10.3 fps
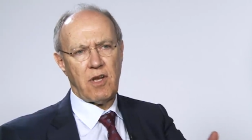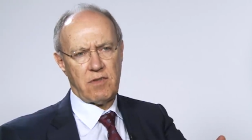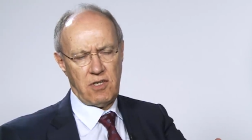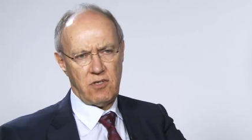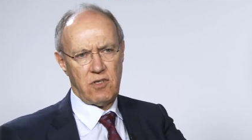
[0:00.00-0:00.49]
And I
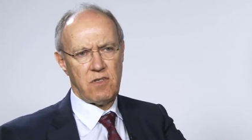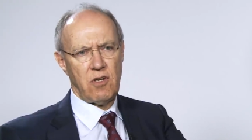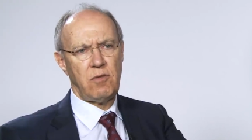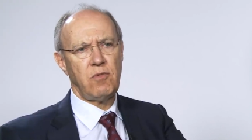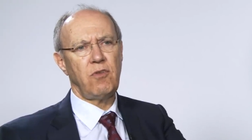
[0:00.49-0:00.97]
think she's the
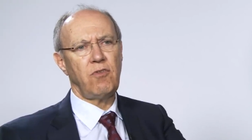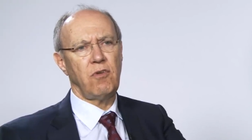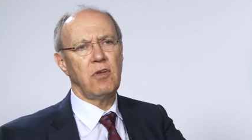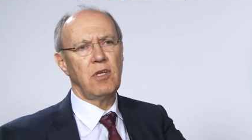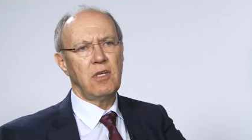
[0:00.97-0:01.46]
only
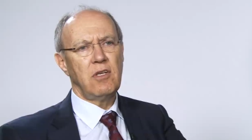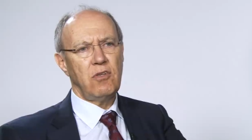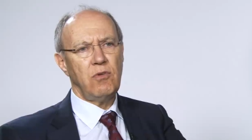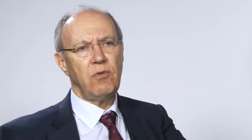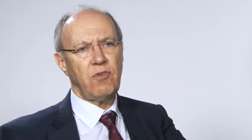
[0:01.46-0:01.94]
person
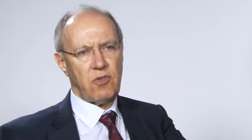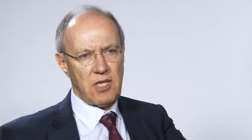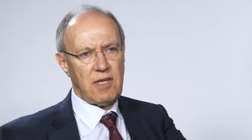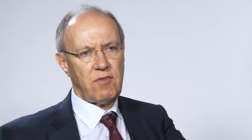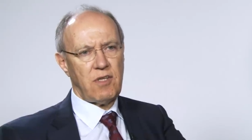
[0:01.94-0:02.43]
who has
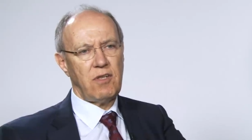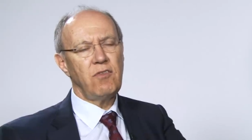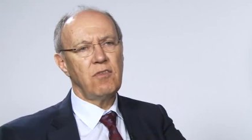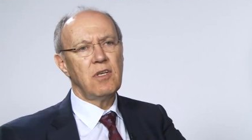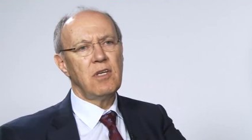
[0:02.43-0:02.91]
achieved
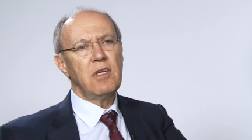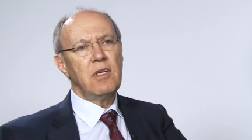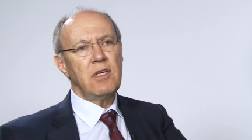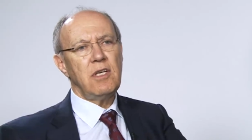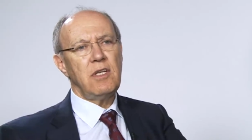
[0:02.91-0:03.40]
this
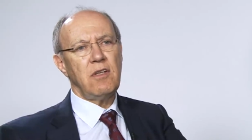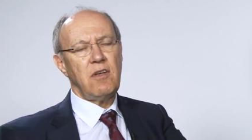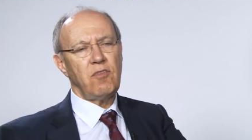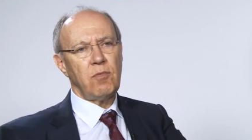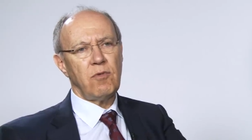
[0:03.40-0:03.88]
in the
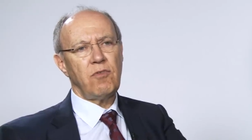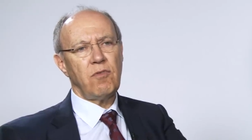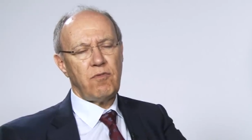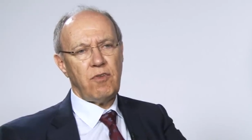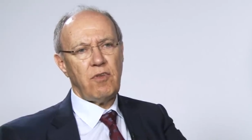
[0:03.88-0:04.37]
disciplines
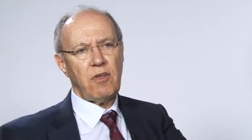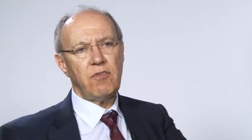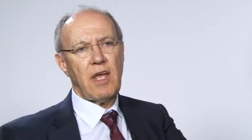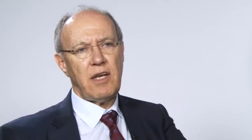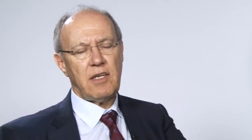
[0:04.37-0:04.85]
of
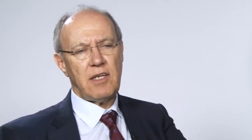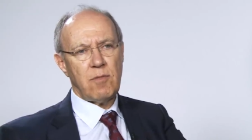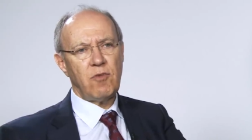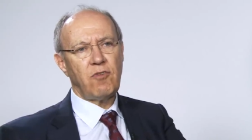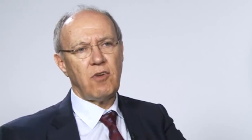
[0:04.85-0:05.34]
physics and in
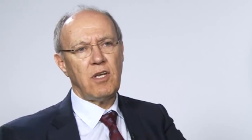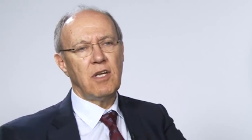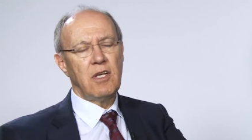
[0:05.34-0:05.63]
chemistry.